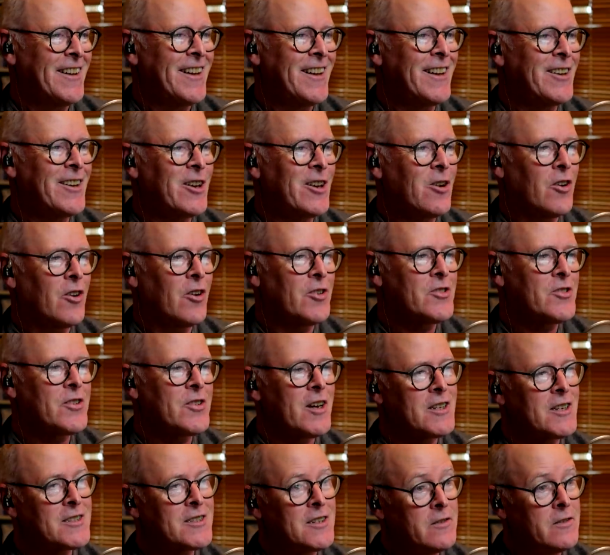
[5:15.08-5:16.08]
In
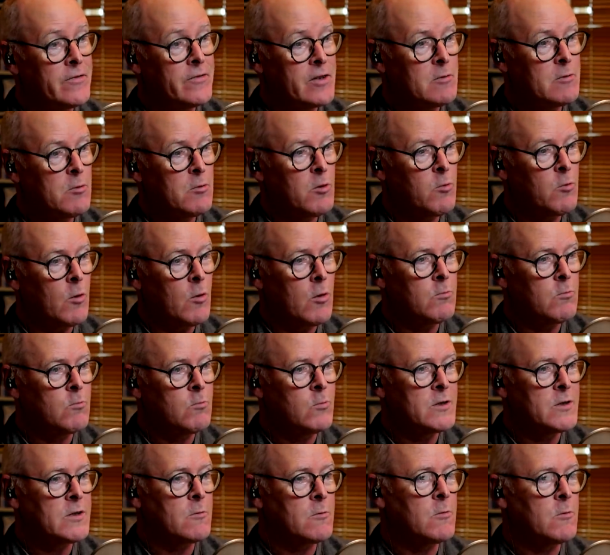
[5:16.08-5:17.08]
contrast, individual one
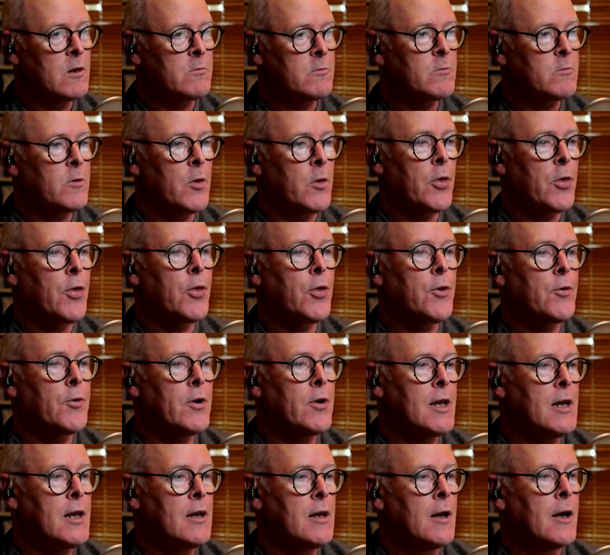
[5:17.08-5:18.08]
was equipped with
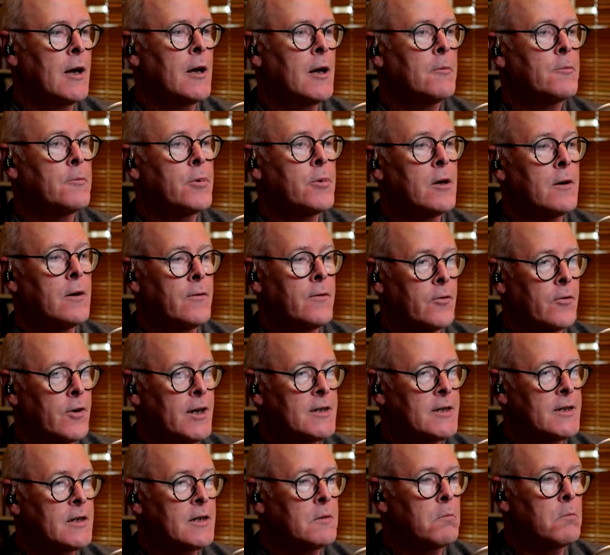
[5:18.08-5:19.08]
three
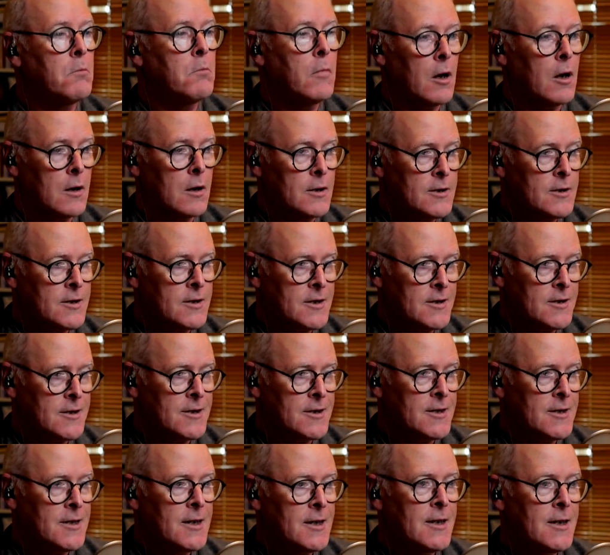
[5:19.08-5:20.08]
perforated
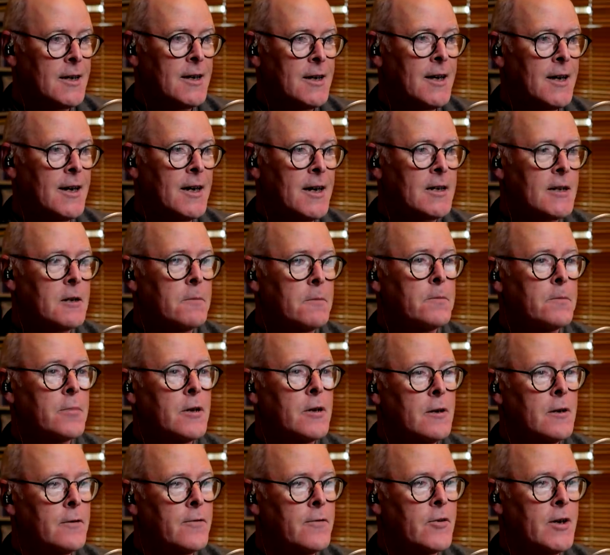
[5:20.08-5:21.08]
mollusks and a
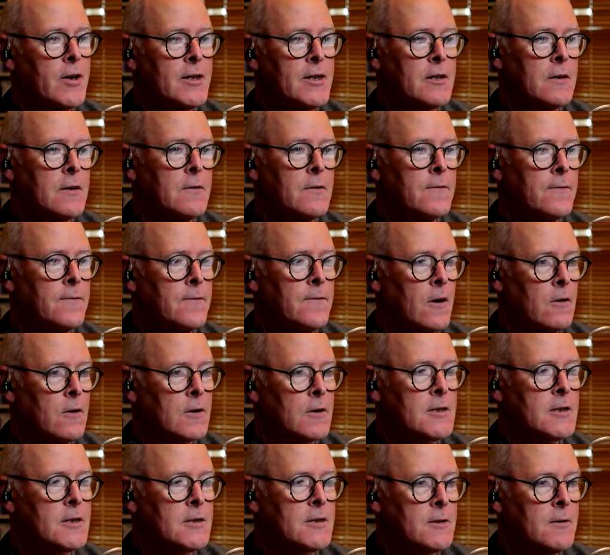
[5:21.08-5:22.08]
perforated
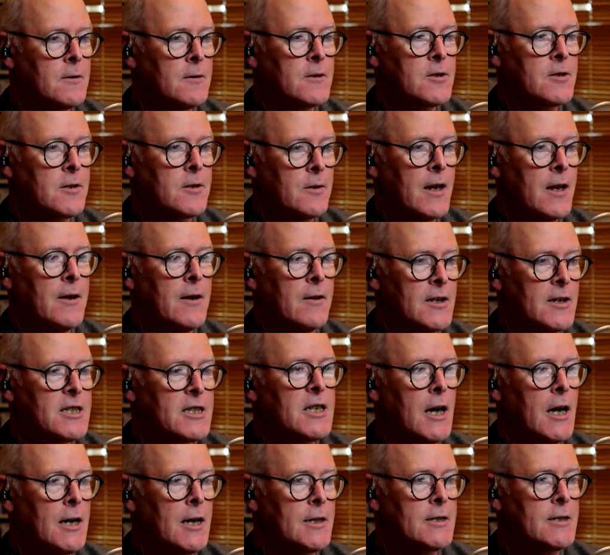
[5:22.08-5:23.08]
fox
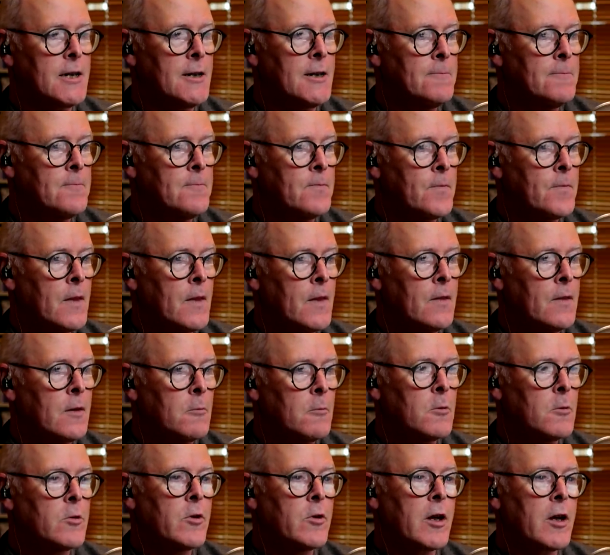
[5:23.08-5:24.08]
incisor
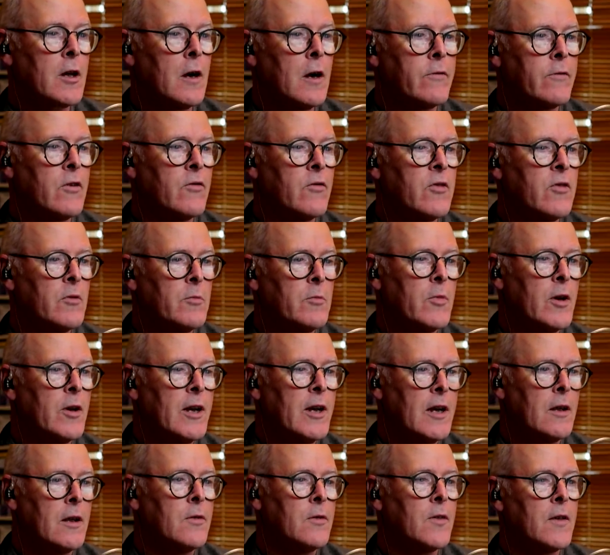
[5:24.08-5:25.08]
that were recovered from
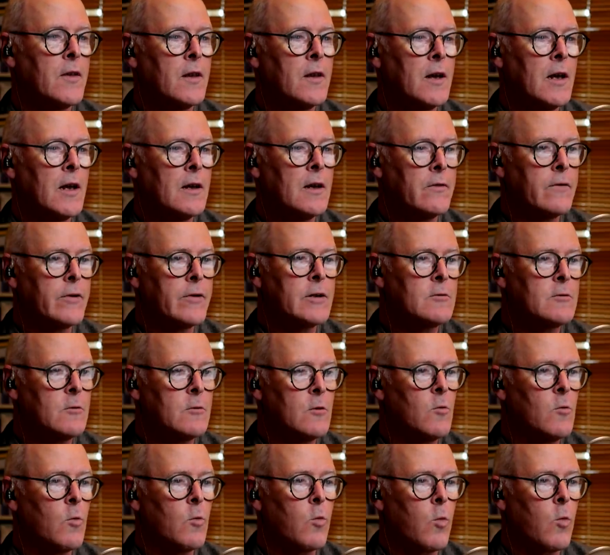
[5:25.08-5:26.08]
beneath
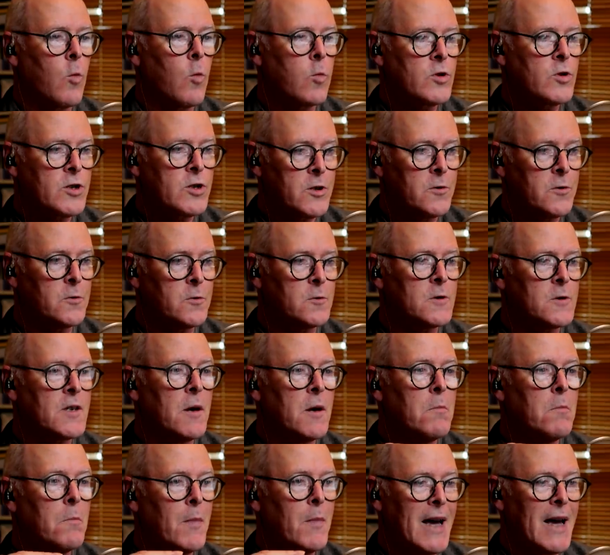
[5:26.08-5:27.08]
individual two's
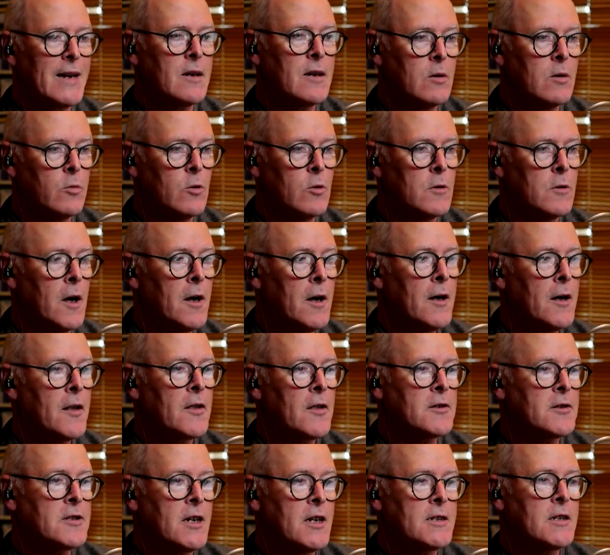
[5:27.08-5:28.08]
mandible,
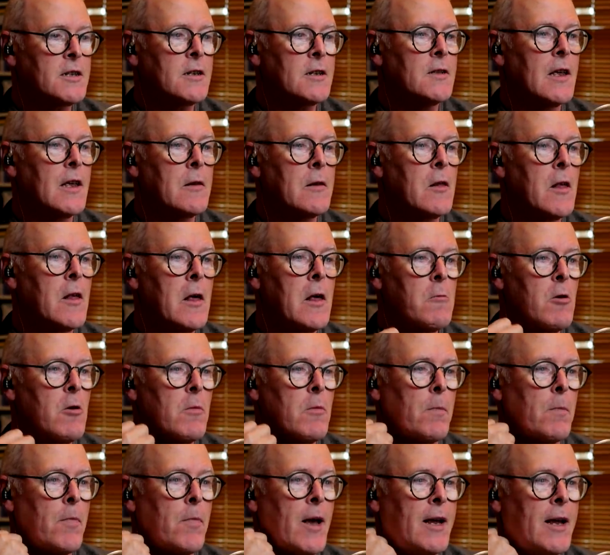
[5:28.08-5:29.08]
suggesting that they
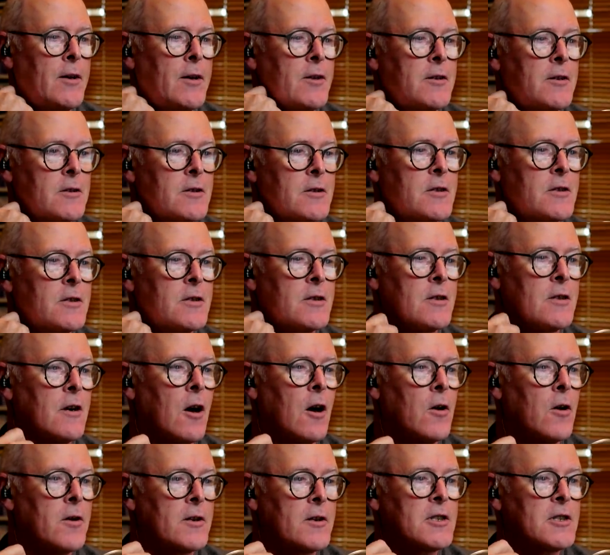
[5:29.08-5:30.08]
were pendants
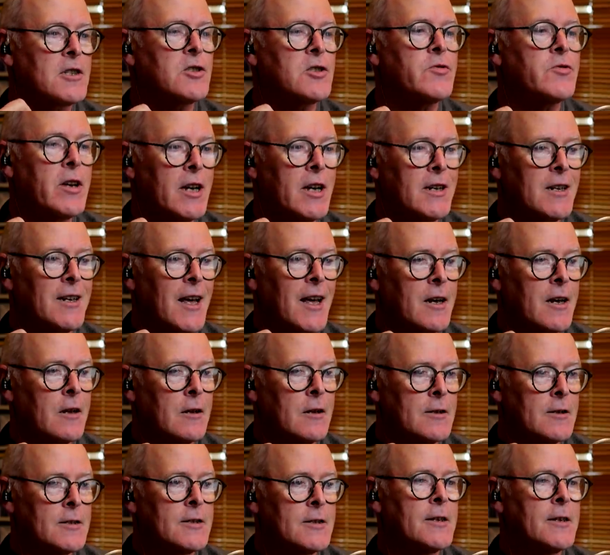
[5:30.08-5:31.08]
on a string
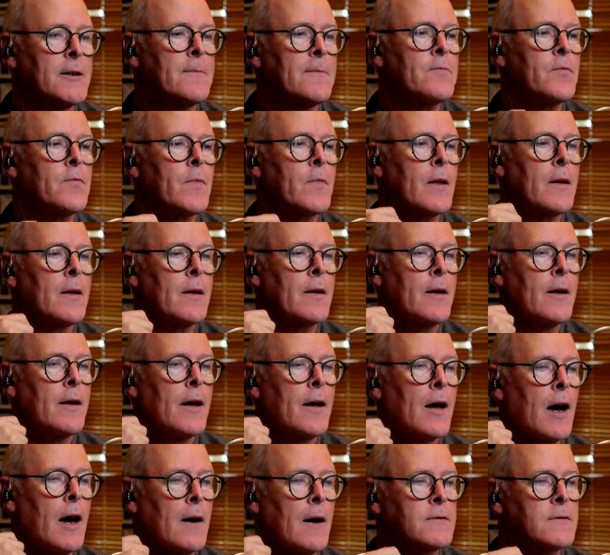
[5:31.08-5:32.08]
necklace.
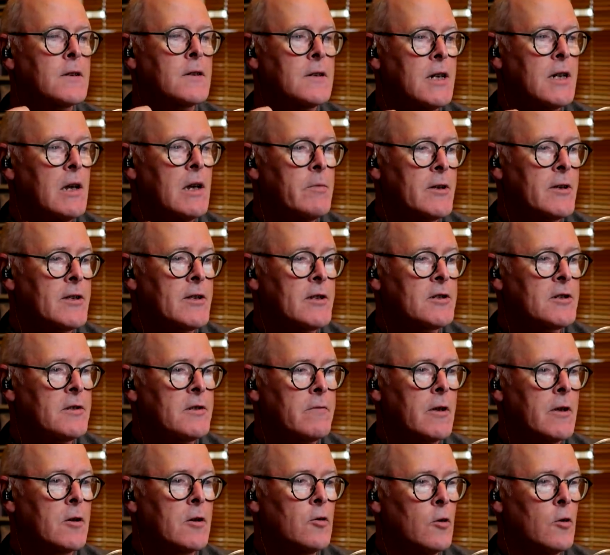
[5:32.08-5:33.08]
After deposition
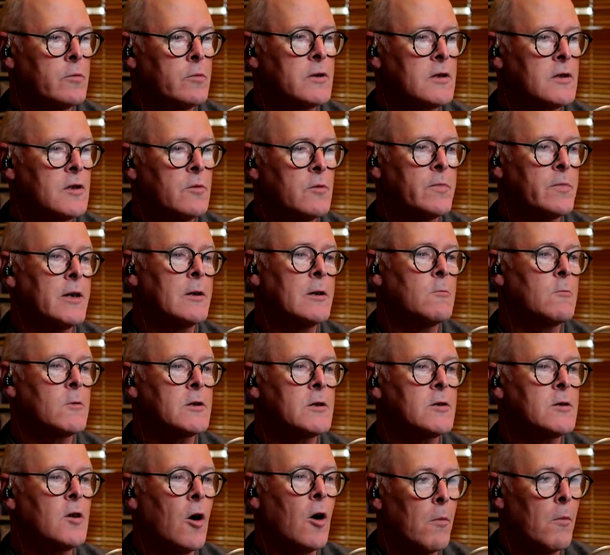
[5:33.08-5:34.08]
of the corpses, the pit
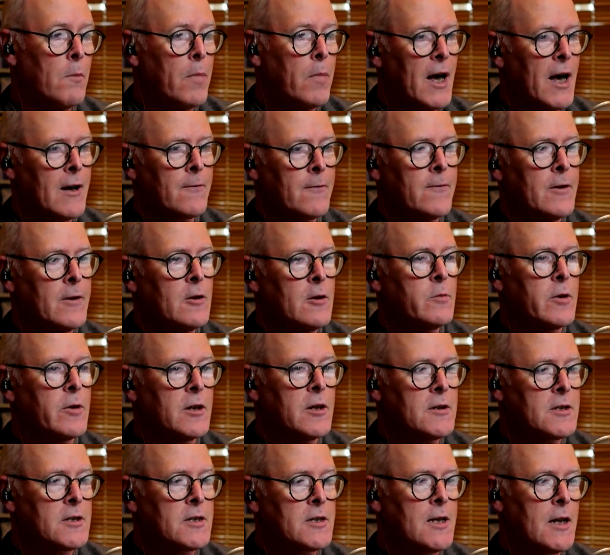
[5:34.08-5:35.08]
was not backfilled,
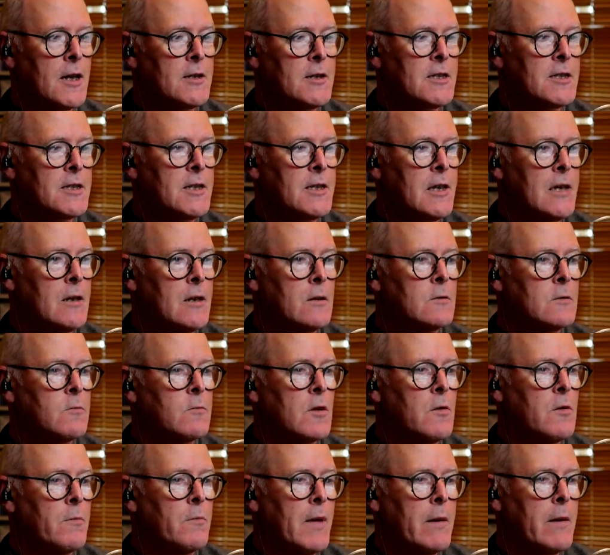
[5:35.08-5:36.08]
but instead sealed
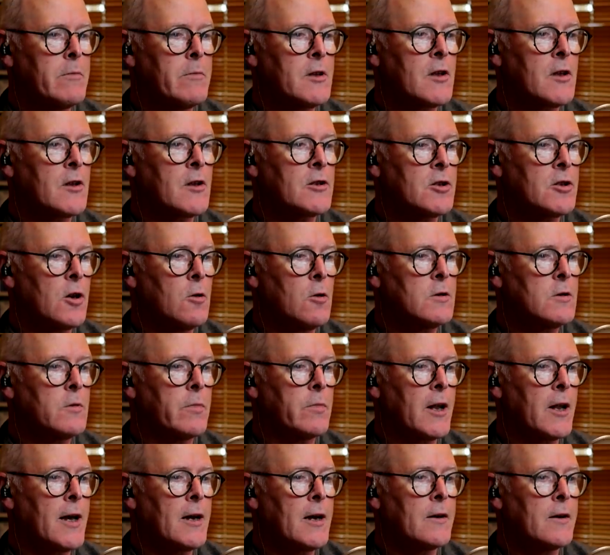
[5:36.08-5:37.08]
with a mammoth's shoulder
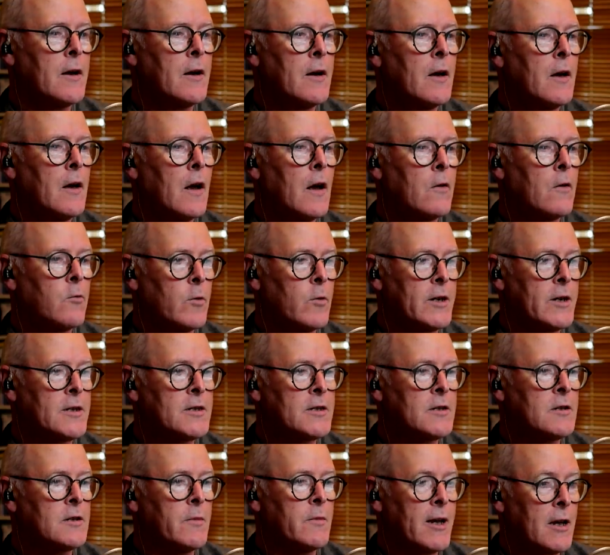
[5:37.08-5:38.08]
blade, of
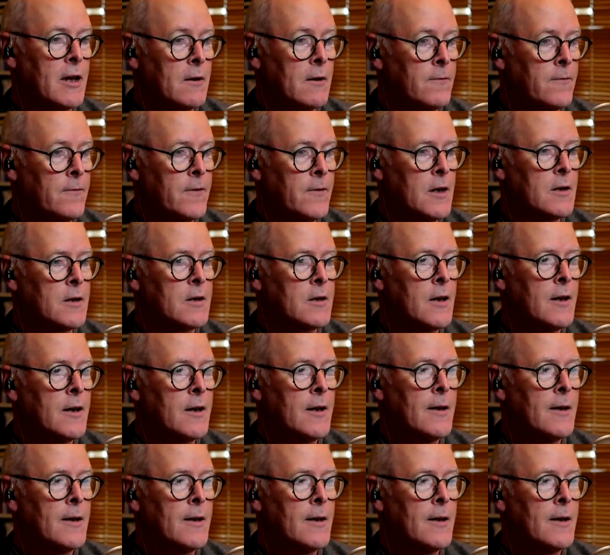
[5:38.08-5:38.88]
which, to make it fit,